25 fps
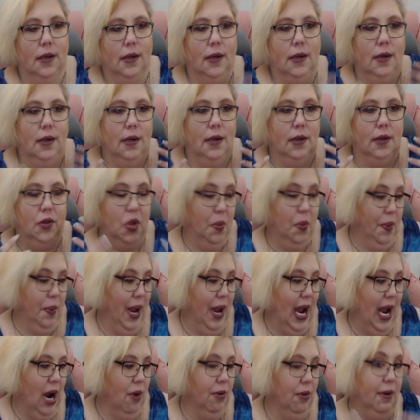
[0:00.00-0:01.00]
the
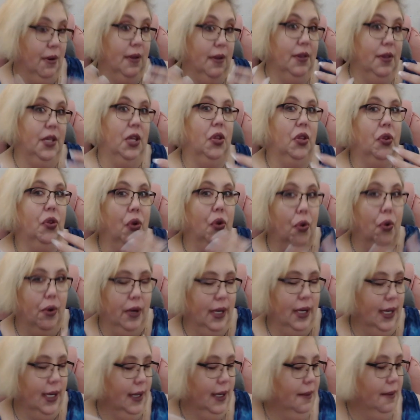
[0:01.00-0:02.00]
power and the
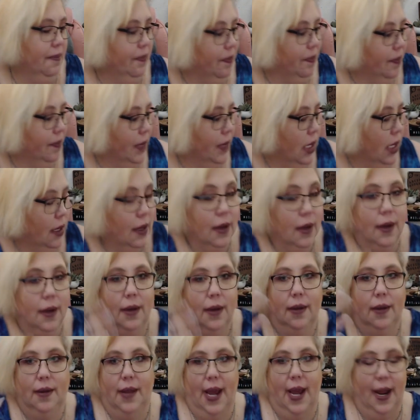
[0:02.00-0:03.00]
authority
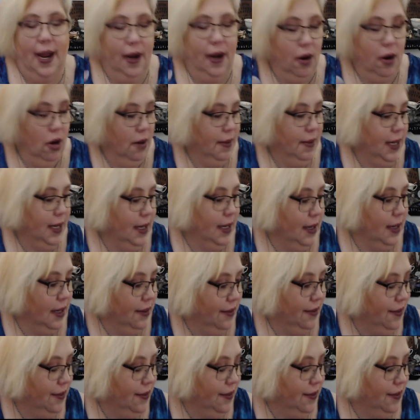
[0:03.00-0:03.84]
that Army and